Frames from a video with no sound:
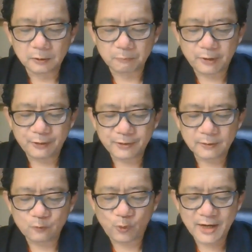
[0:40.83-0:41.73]

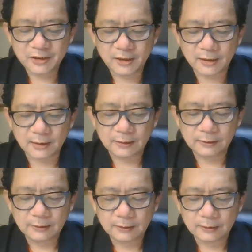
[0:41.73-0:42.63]
bearing writing
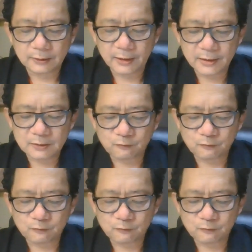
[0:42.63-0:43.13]
dates